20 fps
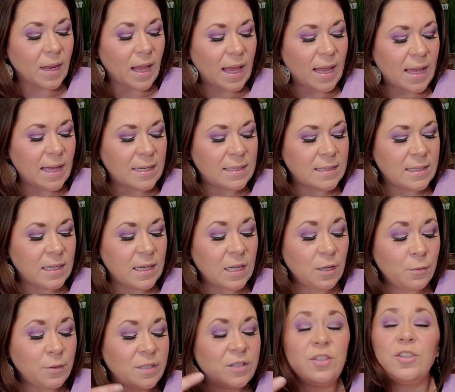and
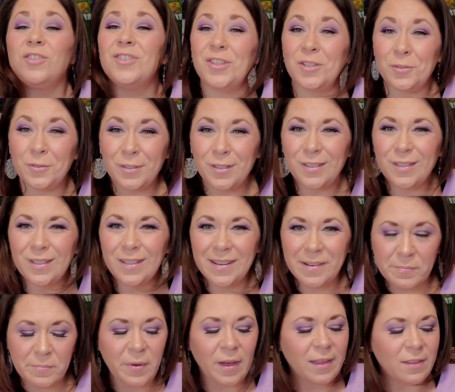he was seduced
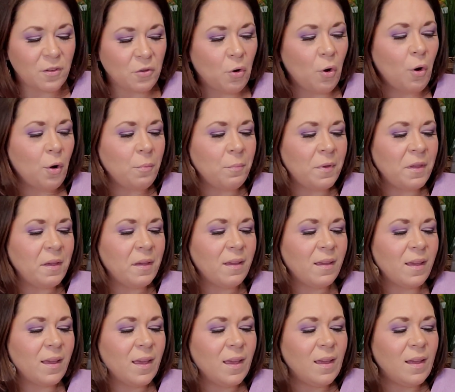by the
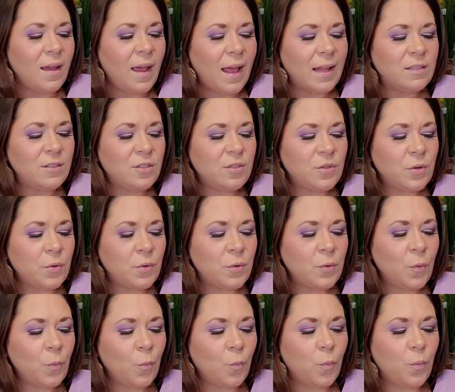karmic. And
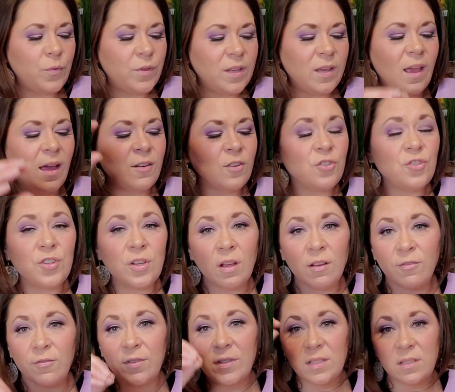so the energy
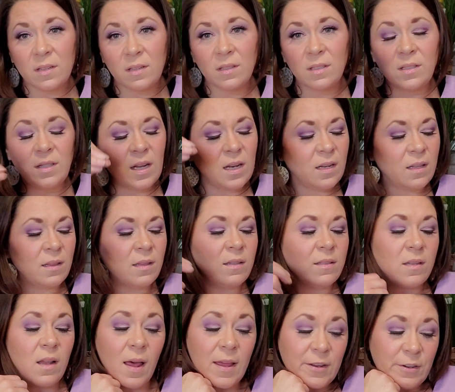are facilitating
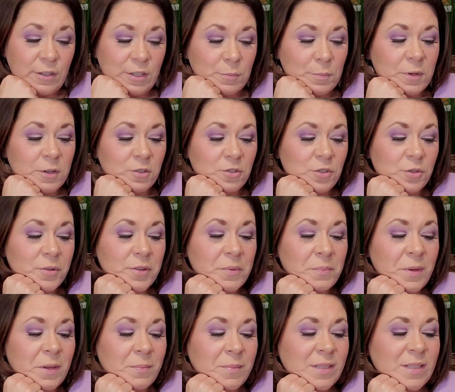these higher spiritual
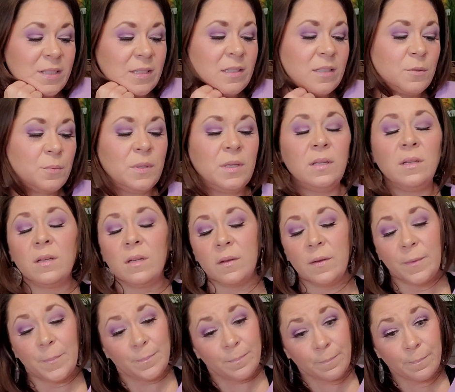commitments this week.
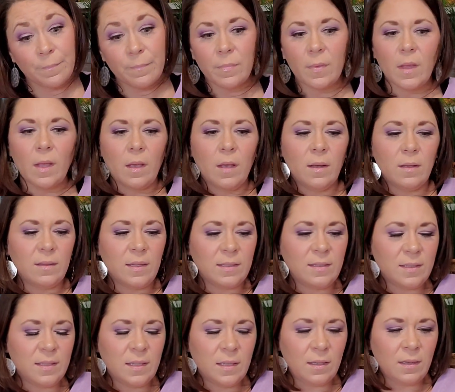Let's
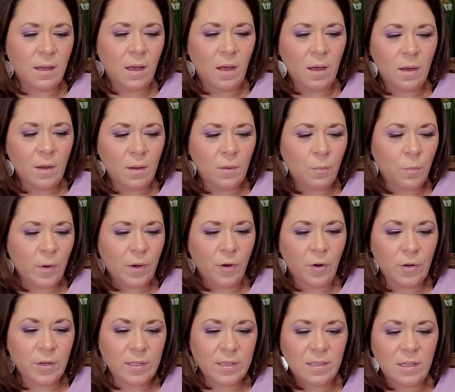see what
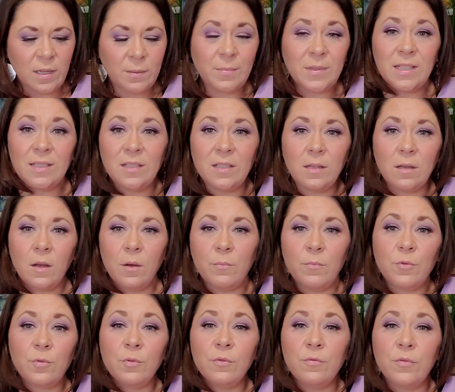archetype needs to come
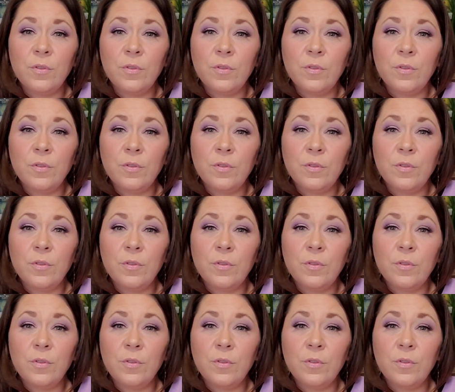through